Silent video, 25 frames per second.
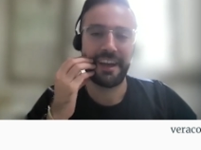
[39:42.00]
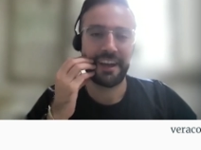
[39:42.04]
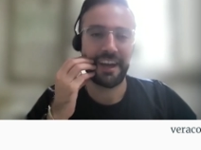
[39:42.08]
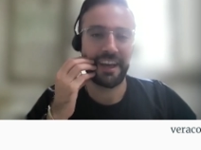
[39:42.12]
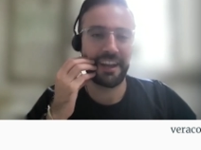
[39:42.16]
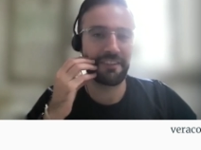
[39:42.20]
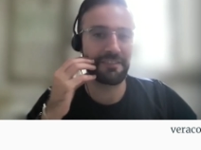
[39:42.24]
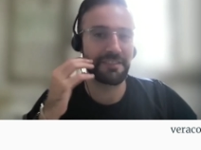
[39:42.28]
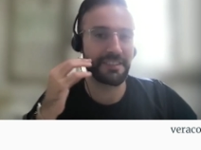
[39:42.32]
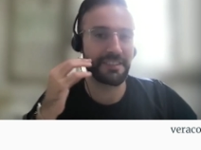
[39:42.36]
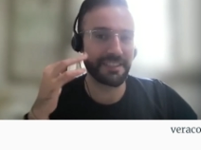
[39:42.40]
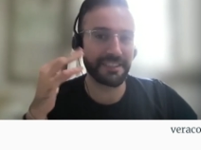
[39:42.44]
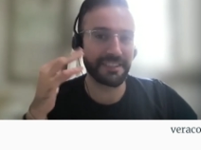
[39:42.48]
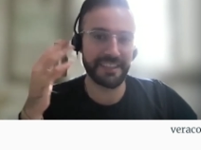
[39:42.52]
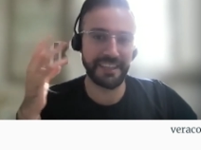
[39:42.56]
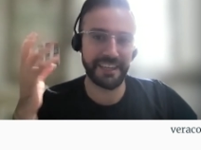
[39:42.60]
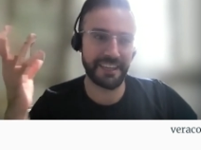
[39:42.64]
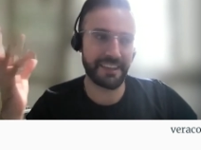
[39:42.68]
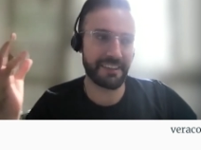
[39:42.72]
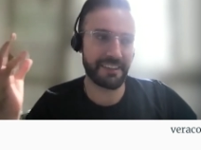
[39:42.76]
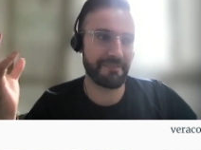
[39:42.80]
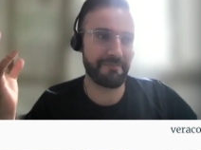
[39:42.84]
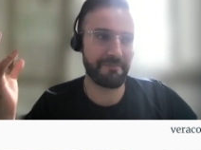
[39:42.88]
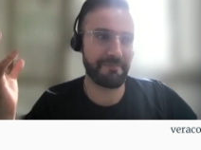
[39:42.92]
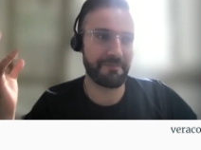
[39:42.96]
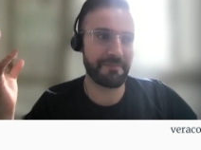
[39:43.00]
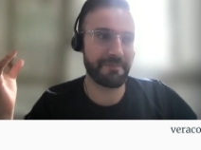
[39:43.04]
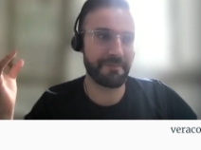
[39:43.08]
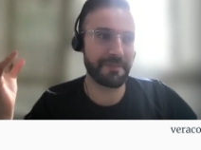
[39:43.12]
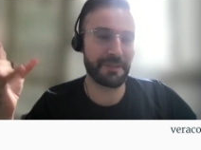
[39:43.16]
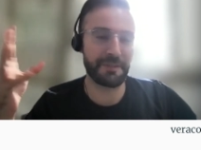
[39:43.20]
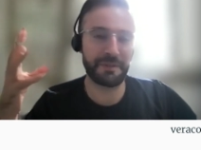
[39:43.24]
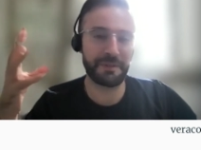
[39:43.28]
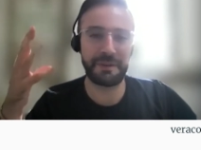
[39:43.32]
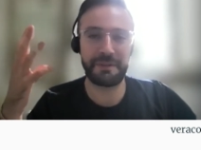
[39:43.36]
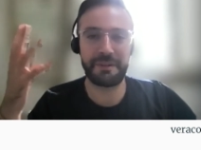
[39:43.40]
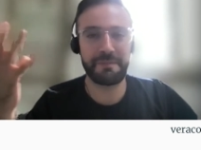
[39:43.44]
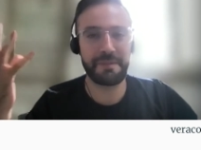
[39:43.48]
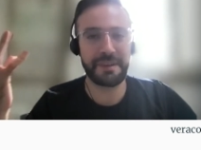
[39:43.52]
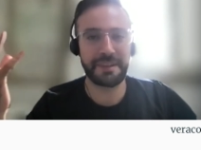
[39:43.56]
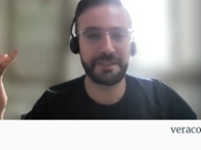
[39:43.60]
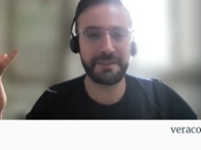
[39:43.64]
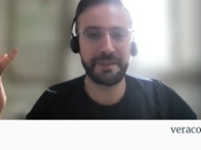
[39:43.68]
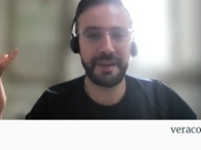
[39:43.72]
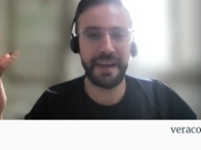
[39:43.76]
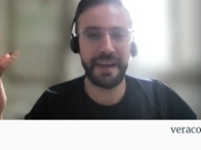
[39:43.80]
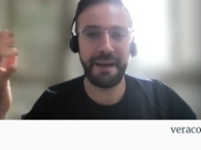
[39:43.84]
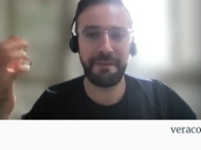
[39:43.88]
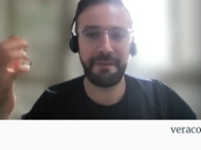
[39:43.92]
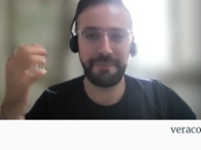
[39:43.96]
kind of just doing what makes
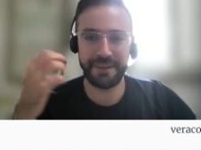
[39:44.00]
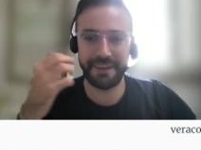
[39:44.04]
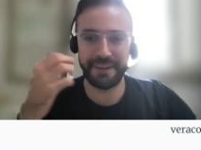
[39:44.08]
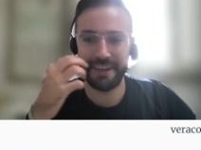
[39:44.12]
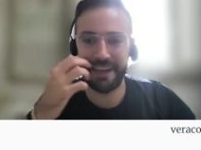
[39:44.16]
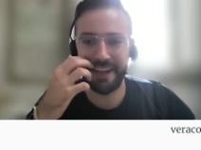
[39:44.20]
you happy.